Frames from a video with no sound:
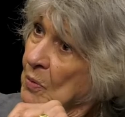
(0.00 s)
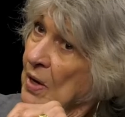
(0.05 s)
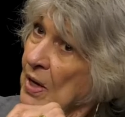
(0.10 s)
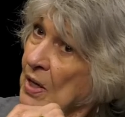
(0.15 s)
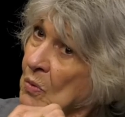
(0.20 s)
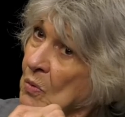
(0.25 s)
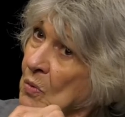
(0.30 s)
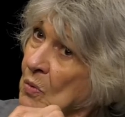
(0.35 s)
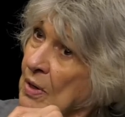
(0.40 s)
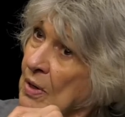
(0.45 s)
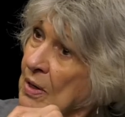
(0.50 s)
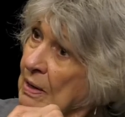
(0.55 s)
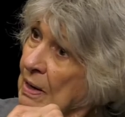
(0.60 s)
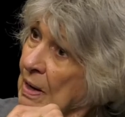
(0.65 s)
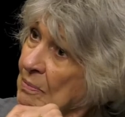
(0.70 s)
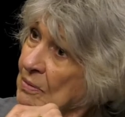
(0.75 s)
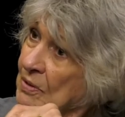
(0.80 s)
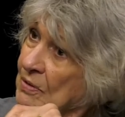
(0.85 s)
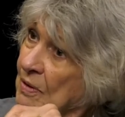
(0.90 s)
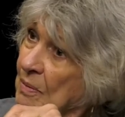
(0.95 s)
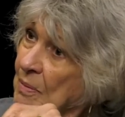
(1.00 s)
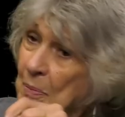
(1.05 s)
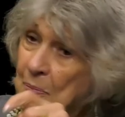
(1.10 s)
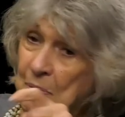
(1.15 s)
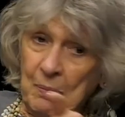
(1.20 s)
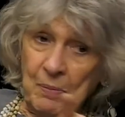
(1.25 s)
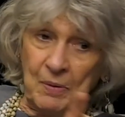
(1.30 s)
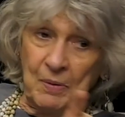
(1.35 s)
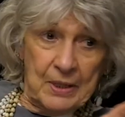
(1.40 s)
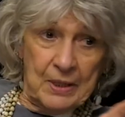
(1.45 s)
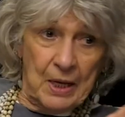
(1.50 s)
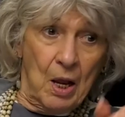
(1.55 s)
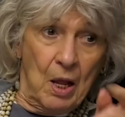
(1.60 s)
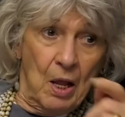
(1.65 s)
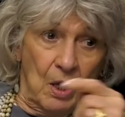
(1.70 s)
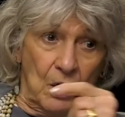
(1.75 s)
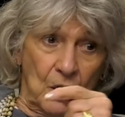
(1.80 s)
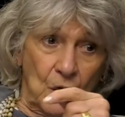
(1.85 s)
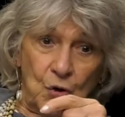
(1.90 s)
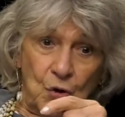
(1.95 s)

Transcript: the water comes from, and people said, you